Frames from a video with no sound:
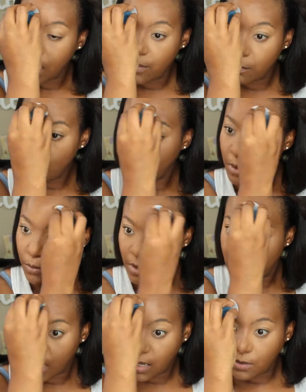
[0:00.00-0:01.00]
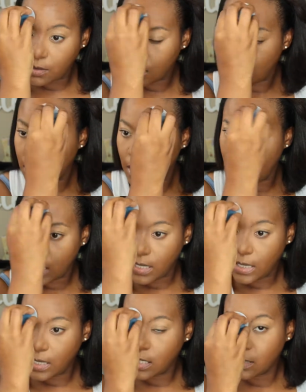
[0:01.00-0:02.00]
Remember, we're not using
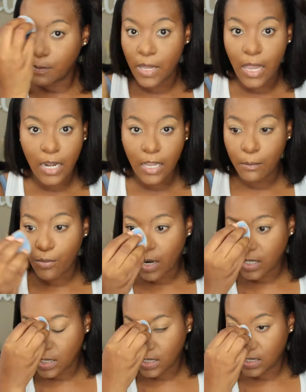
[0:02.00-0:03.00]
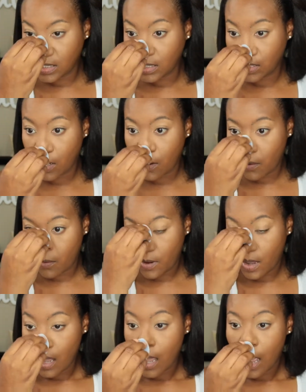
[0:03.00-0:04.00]
any brushes. so
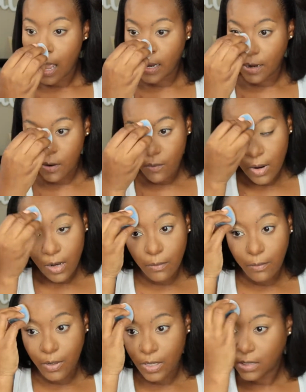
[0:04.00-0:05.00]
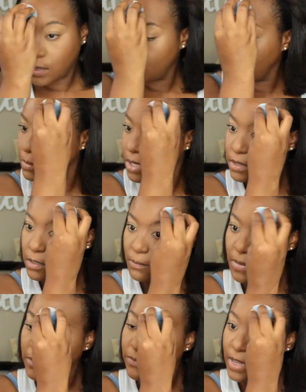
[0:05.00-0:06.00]
I don't want to put too much on
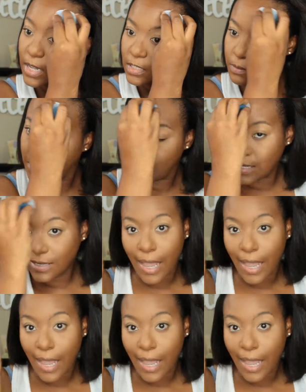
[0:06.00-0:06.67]
my face because